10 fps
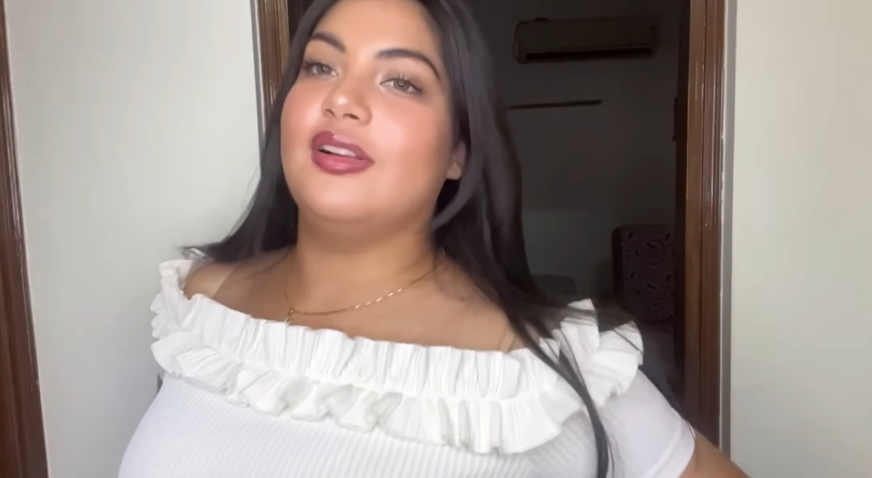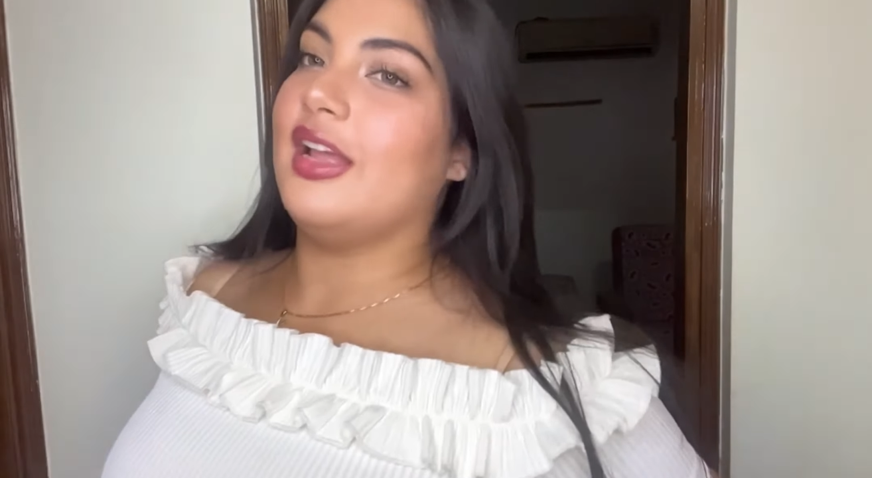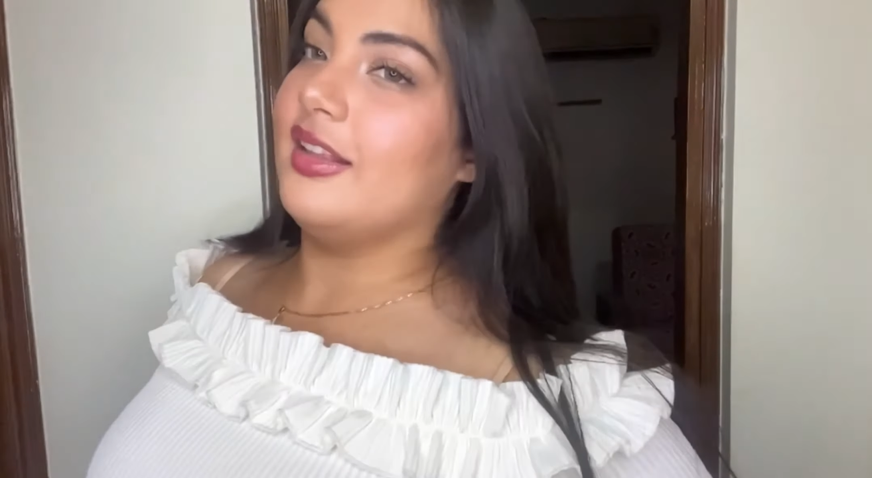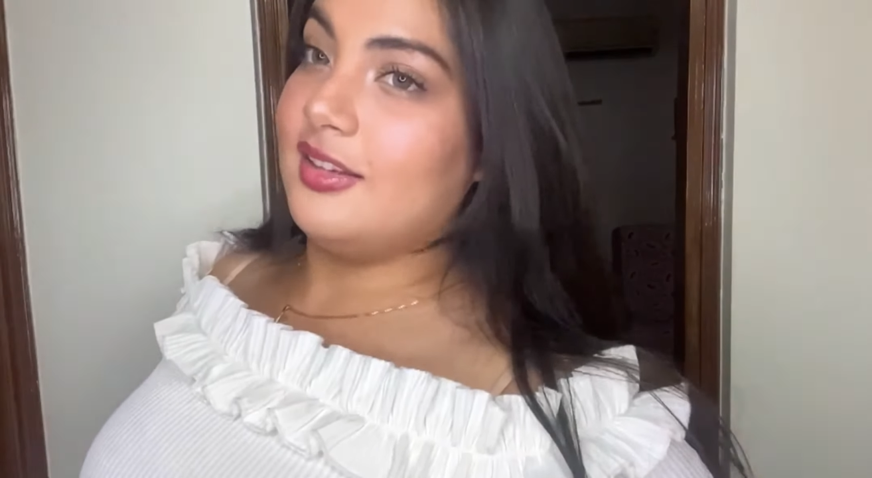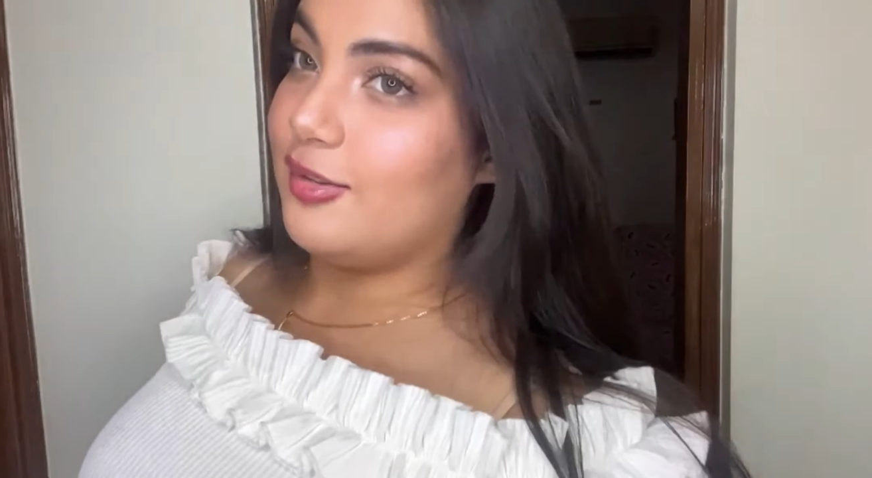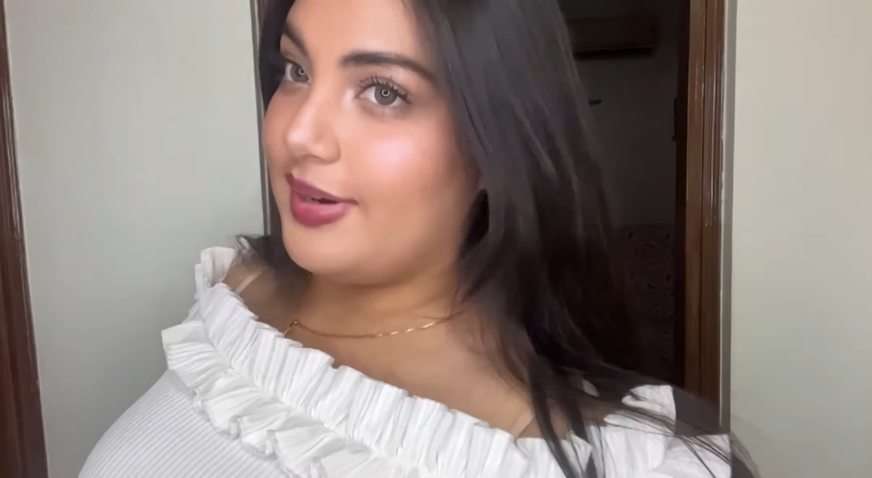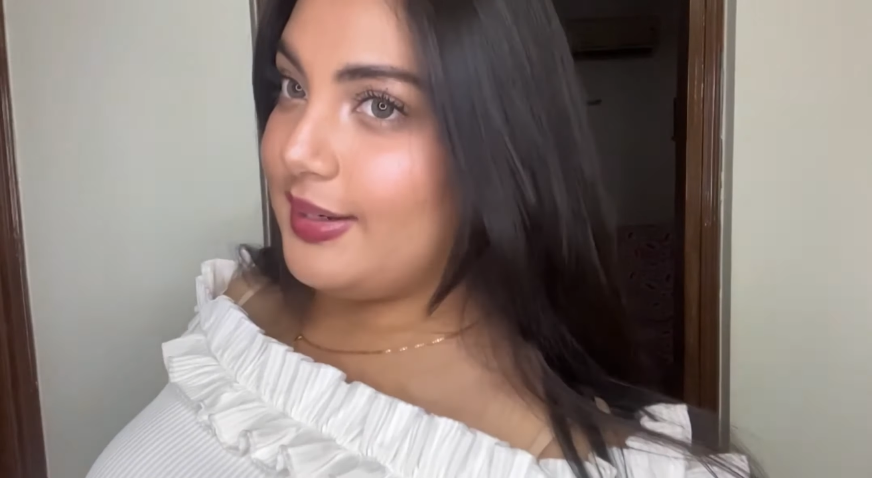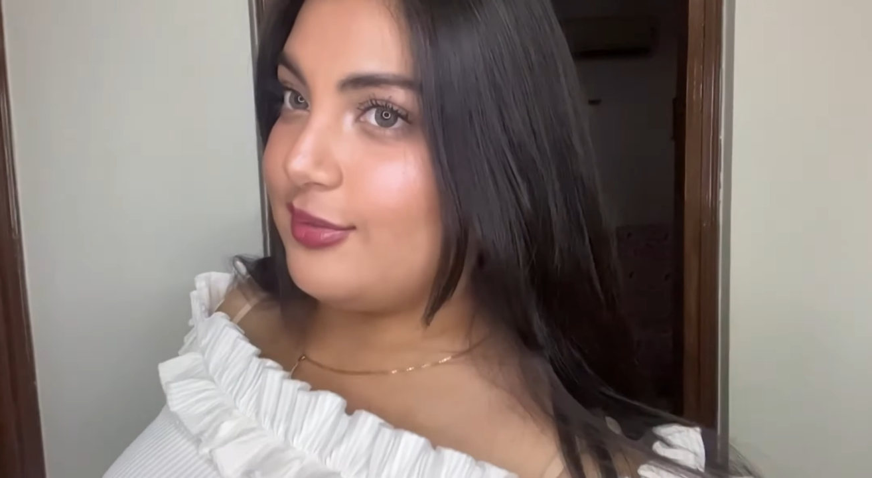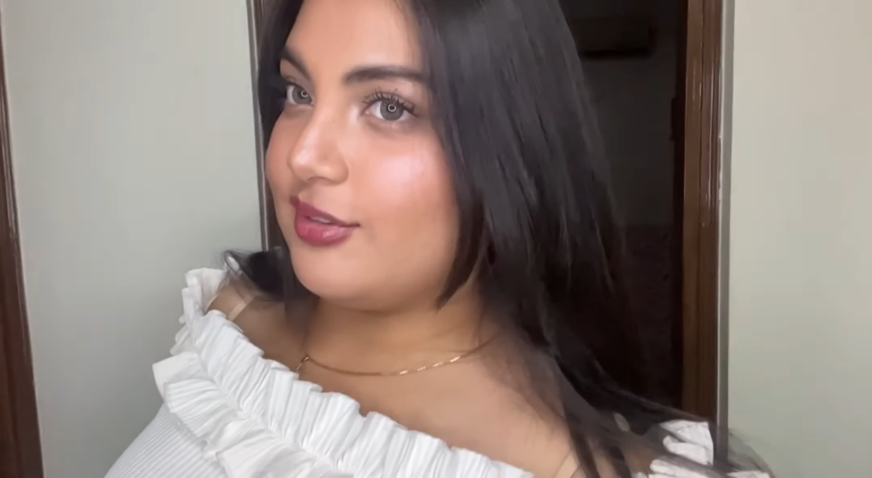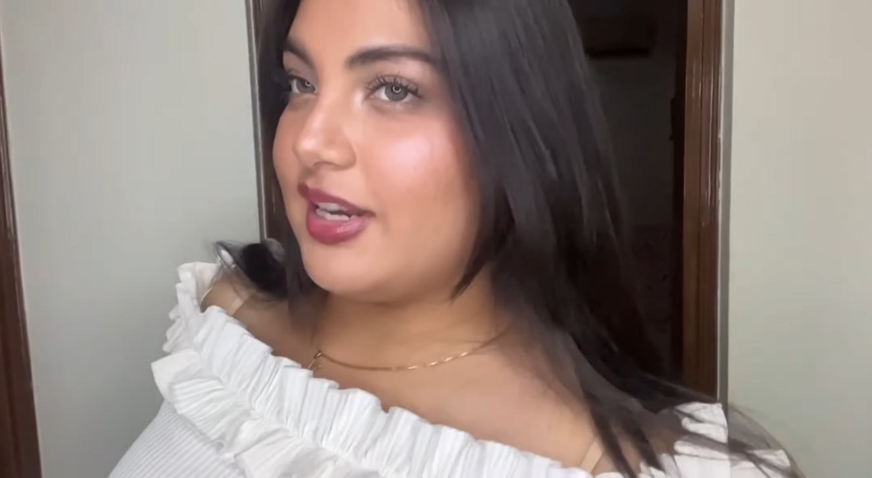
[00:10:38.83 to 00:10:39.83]
like the
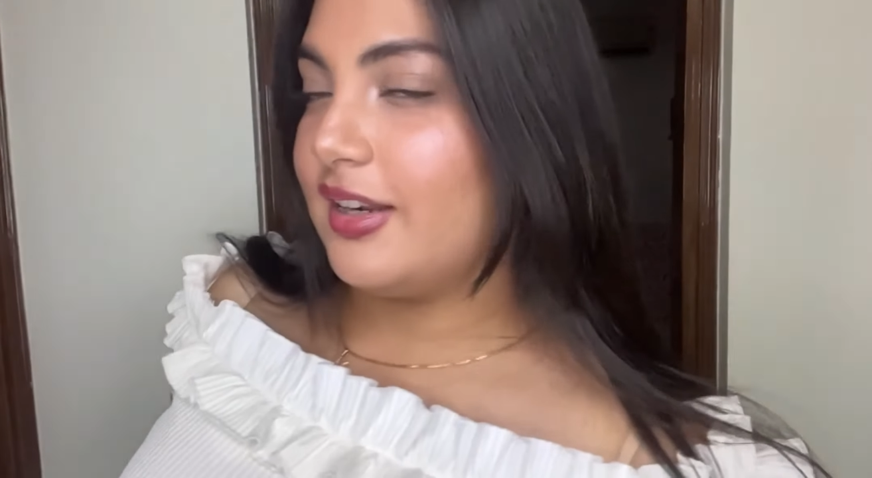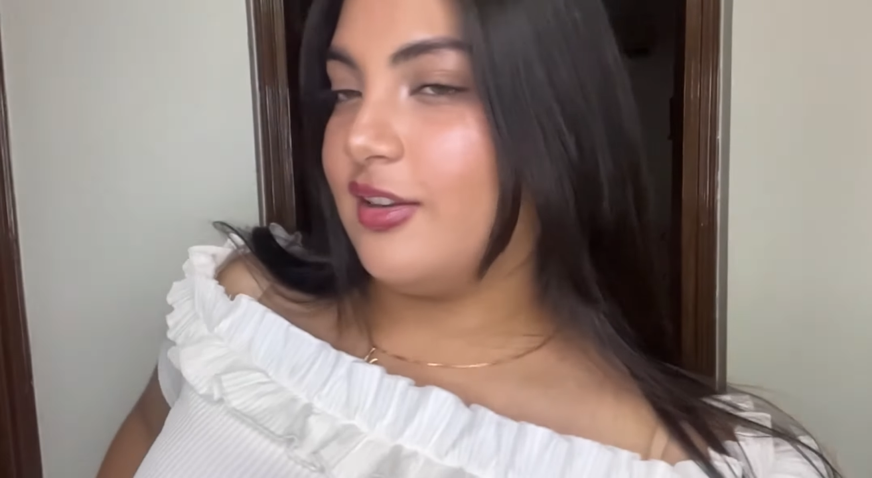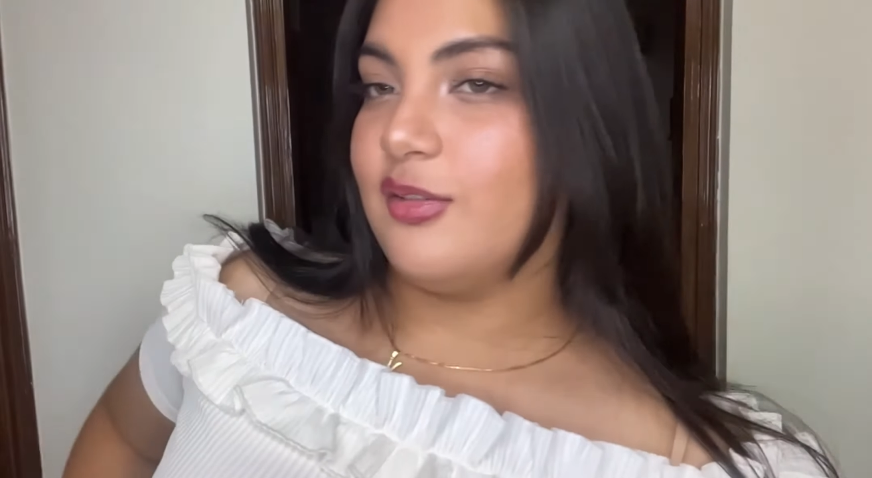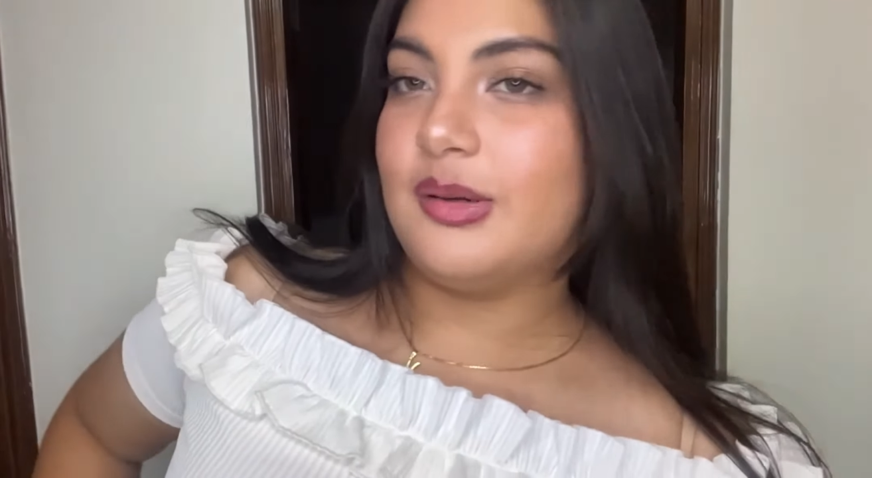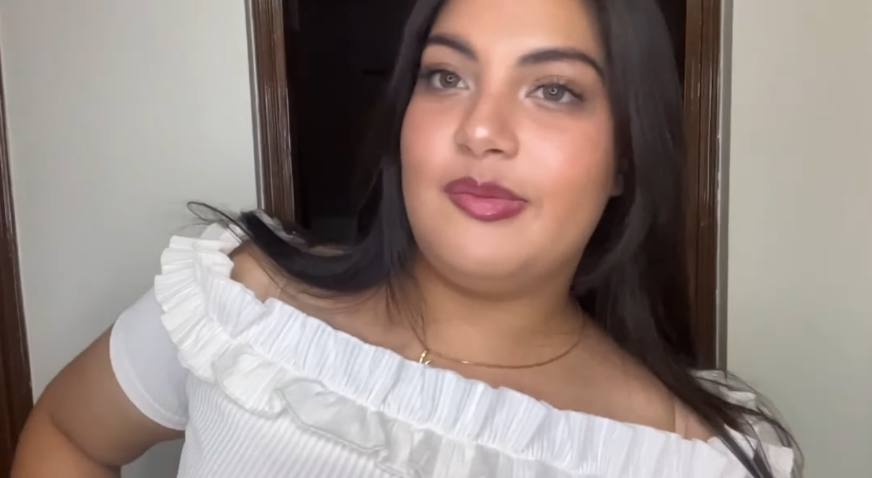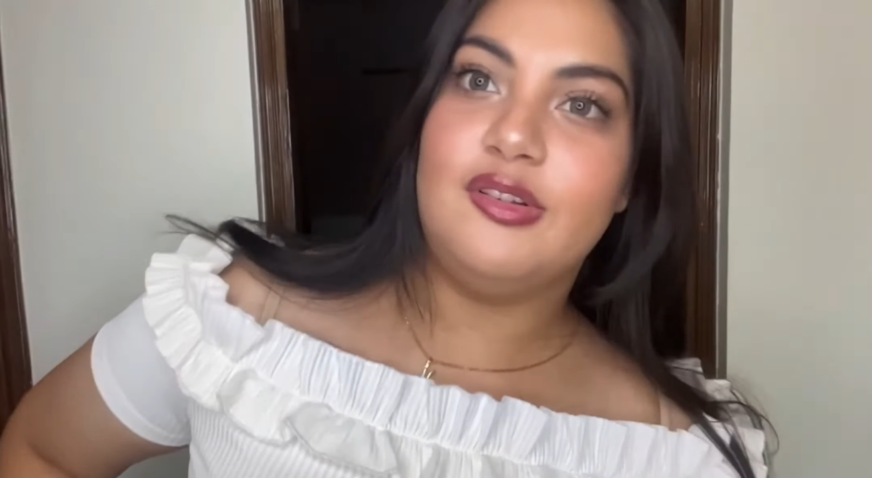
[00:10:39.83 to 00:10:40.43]
24-hour glow up,